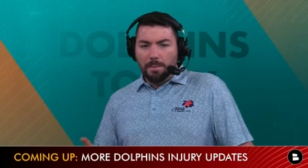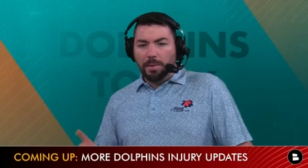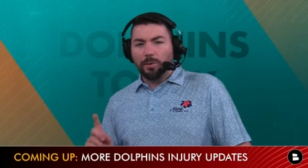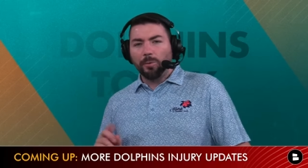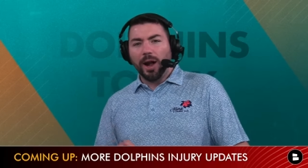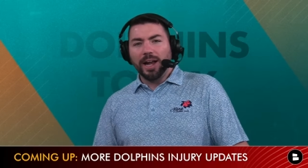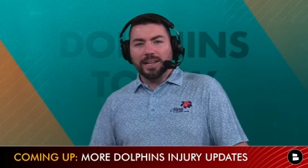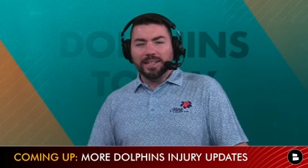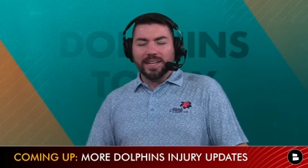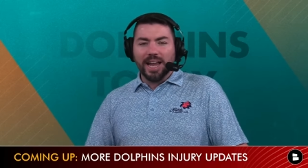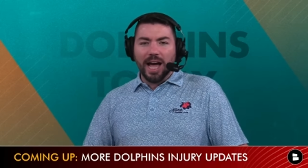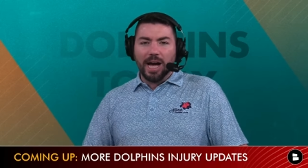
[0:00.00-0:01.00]
But right
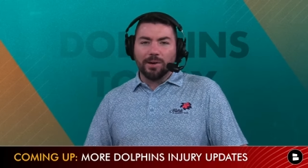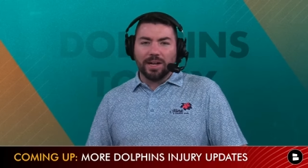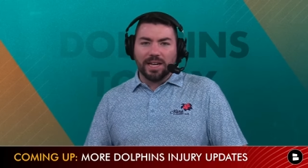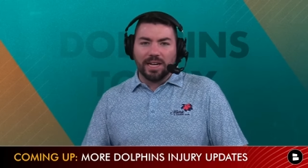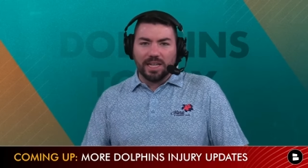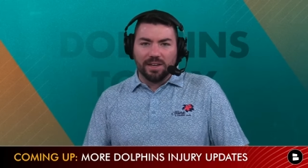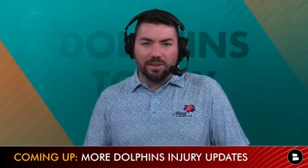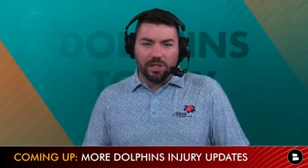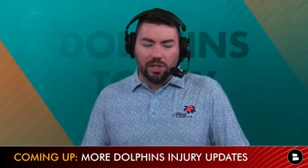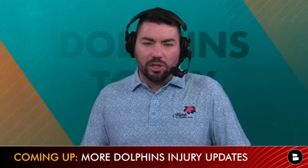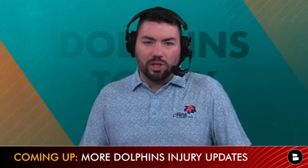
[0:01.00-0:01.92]
now, I got to give a